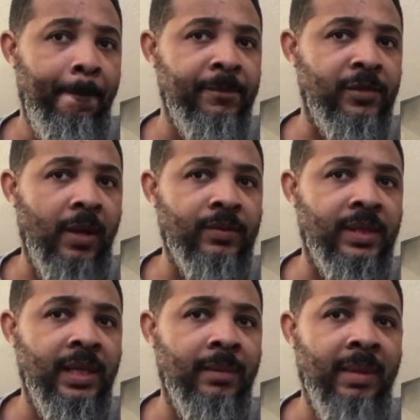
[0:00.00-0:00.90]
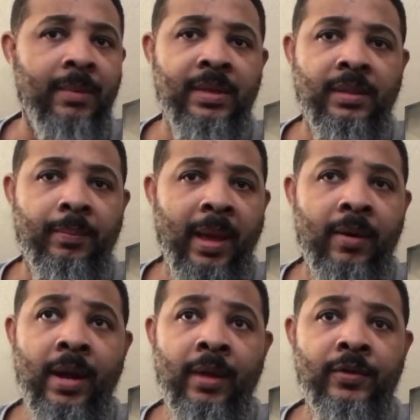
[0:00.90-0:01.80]
And so I was thinking maybe it's a
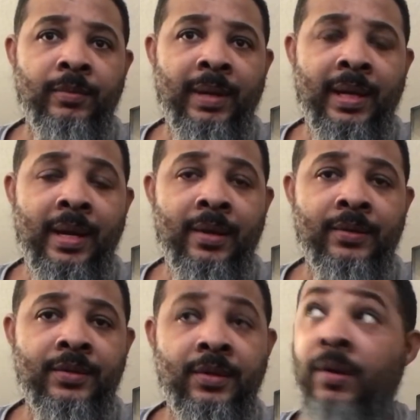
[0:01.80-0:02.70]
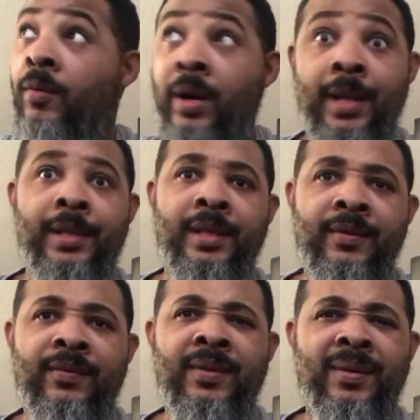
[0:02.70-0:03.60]
power outage in my house, where I
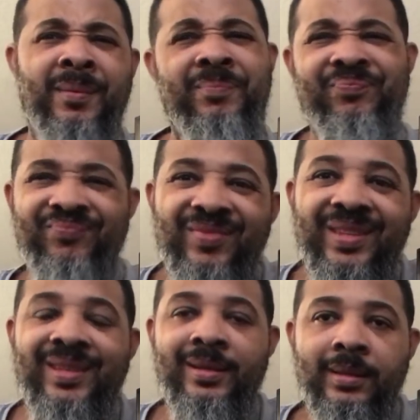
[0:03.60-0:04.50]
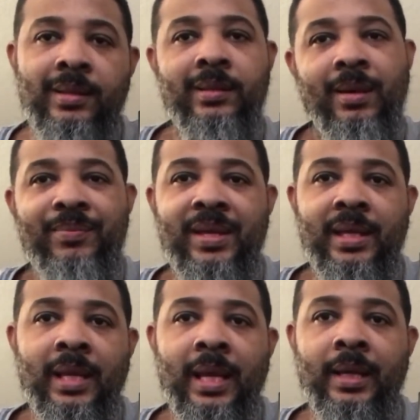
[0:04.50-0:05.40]
live, I'm
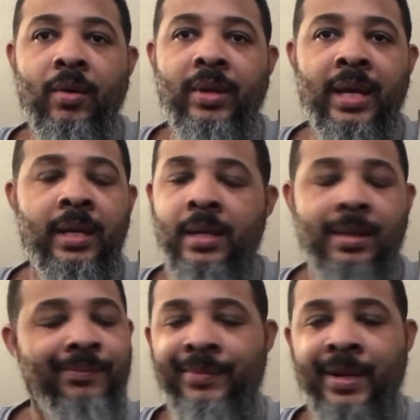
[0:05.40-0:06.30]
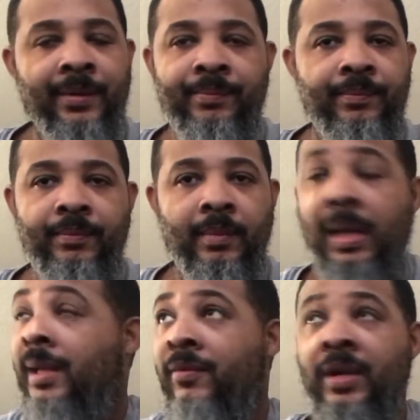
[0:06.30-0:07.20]
thinking like, okay, no,
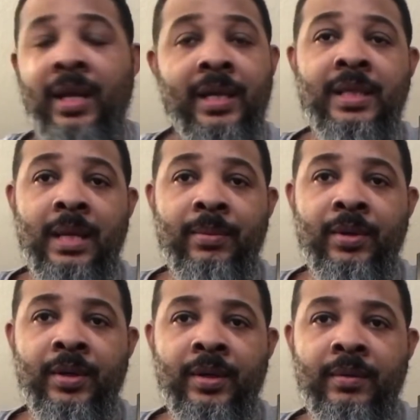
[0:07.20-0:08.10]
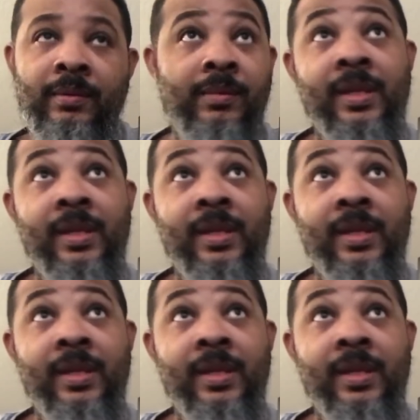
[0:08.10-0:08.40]
I live in a nice neighborhood.